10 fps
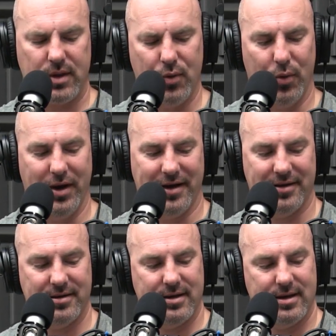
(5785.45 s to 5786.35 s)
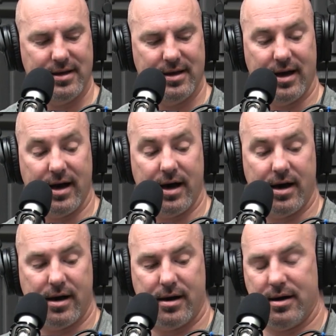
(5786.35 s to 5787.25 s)
Well,
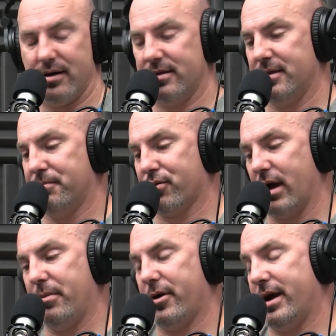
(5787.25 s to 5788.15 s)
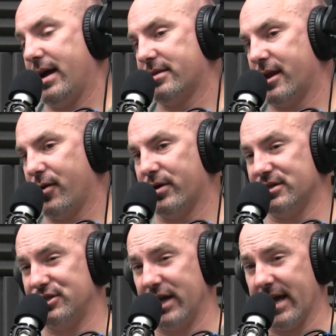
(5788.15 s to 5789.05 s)
uh, the primary hat that I wear
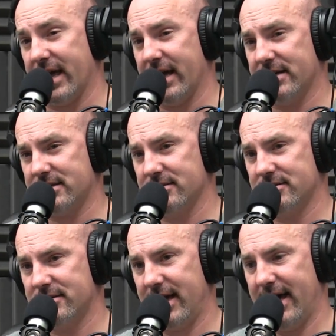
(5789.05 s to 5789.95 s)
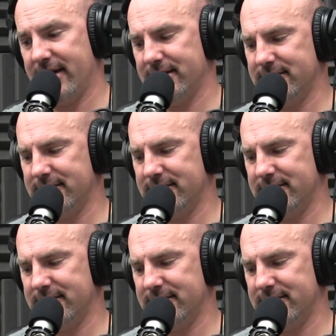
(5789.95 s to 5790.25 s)
is jackass hat,